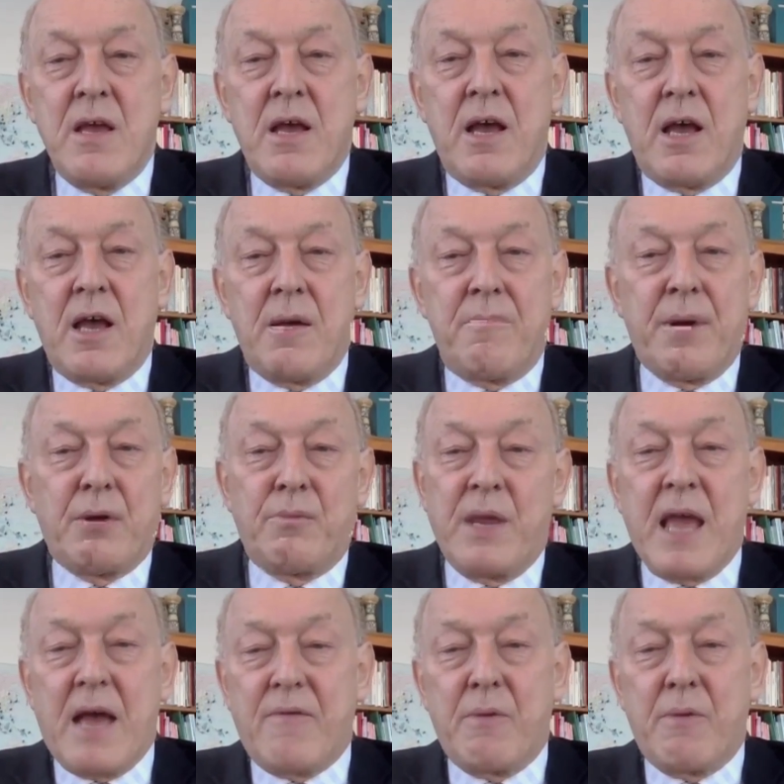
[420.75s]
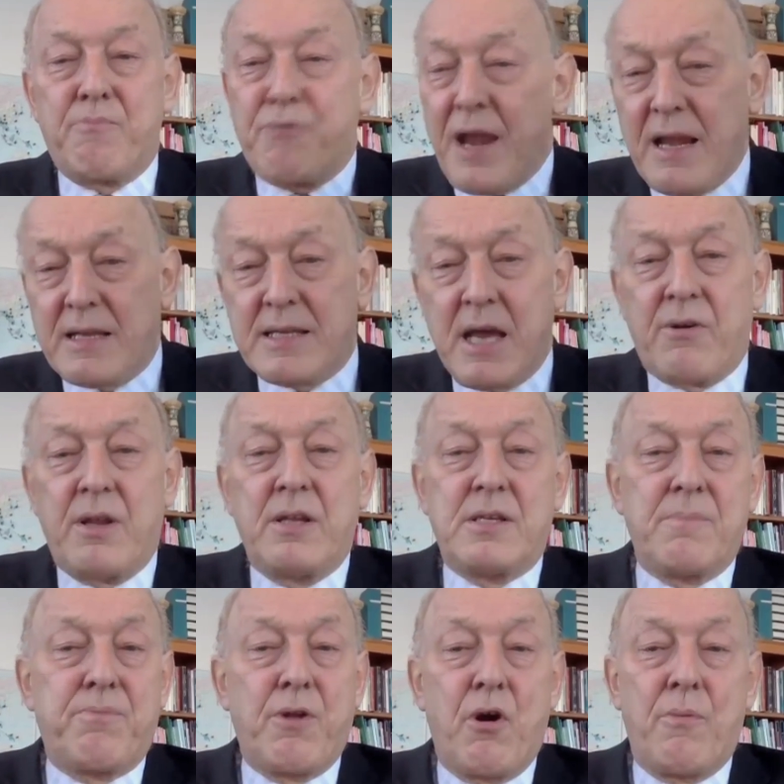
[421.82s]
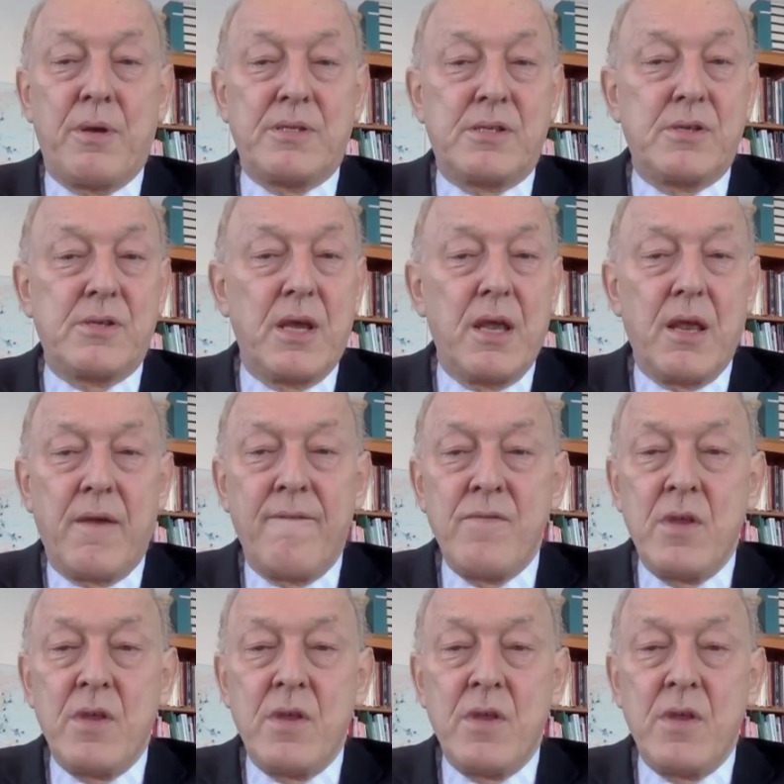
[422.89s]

but we have a breakdown in diplomacy.